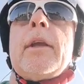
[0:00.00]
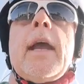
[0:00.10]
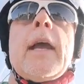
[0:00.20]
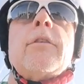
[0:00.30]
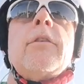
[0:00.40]

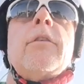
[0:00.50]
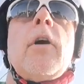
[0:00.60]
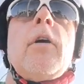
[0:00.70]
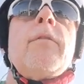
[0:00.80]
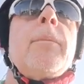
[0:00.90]
actions
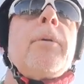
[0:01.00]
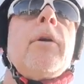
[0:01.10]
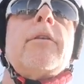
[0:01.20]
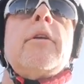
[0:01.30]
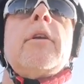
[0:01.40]
of the
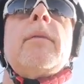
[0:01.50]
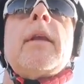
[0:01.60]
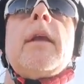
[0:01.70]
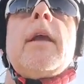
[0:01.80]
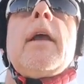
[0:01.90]
person
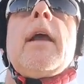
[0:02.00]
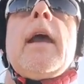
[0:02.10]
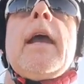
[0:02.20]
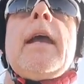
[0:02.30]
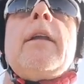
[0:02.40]

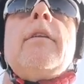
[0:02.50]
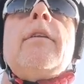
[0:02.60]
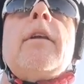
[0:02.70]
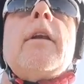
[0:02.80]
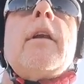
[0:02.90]
and
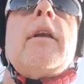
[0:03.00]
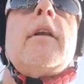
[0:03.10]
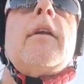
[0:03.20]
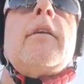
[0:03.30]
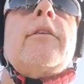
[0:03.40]

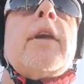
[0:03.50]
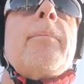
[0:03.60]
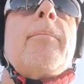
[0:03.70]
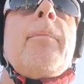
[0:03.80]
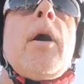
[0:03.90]
step
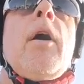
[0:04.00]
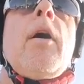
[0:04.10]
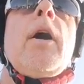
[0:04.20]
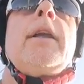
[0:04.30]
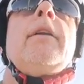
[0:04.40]

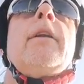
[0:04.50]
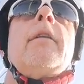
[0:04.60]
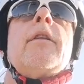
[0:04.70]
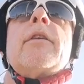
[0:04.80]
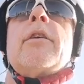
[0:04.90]
behind
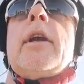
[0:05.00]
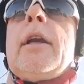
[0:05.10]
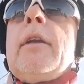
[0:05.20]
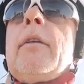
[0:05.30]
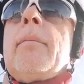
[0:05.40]
the
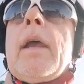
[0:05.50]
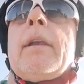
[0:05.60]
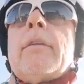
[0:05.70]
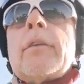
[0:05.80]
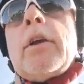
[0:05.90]
scene
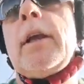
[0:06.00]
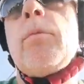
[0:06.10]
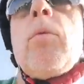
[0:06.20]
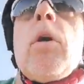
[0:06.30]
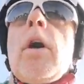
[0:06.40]
and see
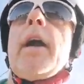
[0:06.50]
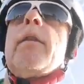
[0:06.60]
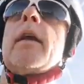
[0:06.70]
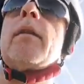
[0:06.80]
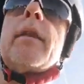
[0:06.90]
why
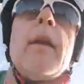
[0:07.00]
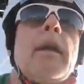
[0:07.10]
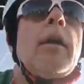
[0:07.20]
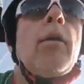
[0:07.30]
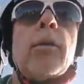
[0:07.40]
that,
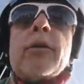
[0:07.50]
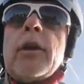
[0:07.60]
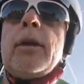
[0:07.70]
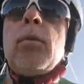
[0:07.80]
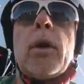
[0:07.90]
or
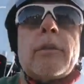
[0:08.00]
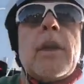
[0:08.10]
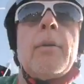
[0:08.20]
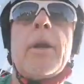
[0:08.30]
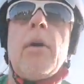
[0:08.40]
see what's going